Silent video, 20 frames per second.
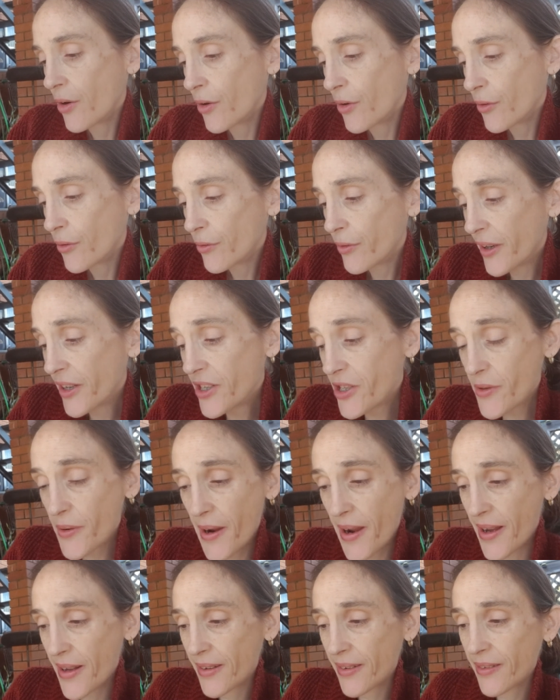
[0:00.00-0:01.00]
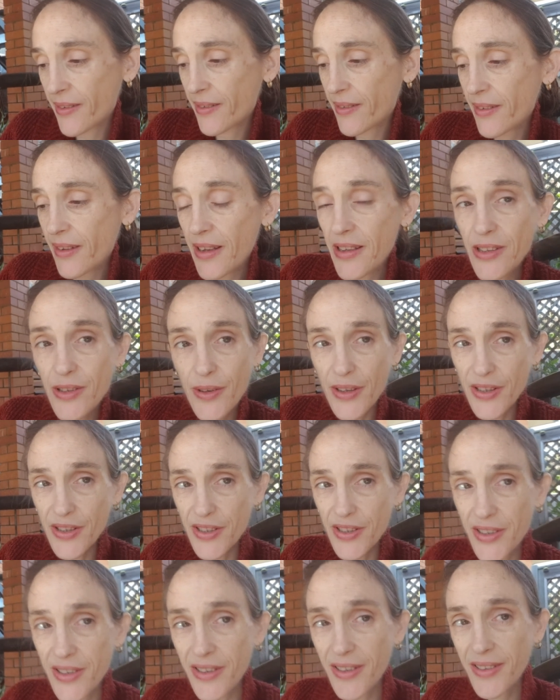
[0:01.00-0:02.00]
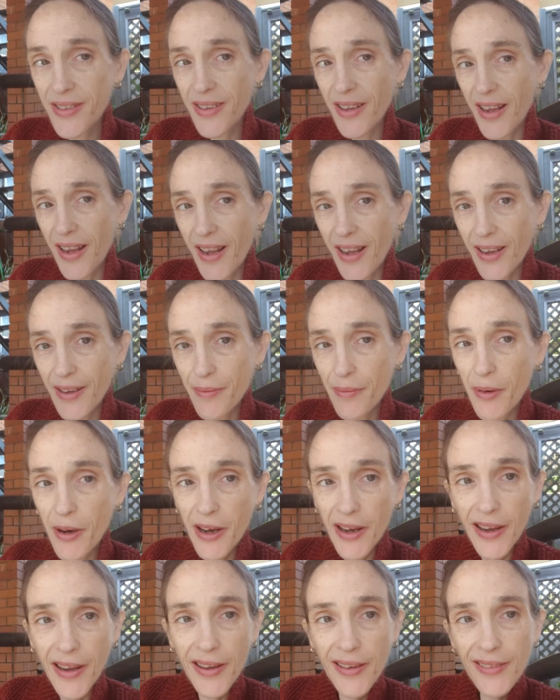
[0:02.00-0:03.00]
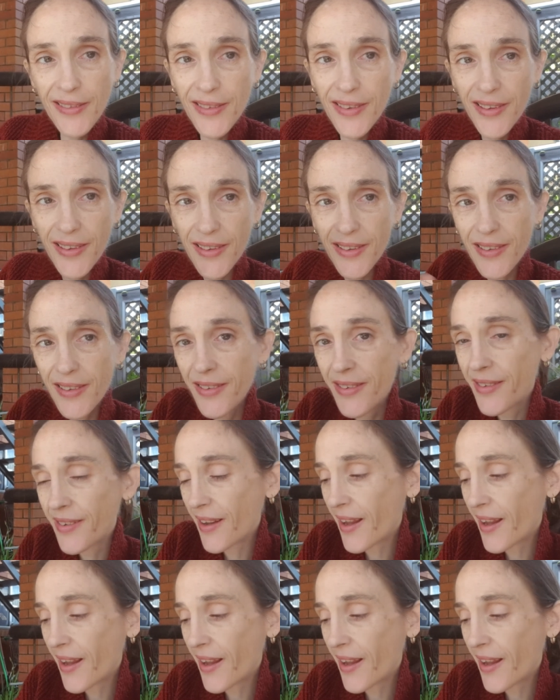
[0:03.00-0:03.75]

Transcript: read you out these questions and my answers.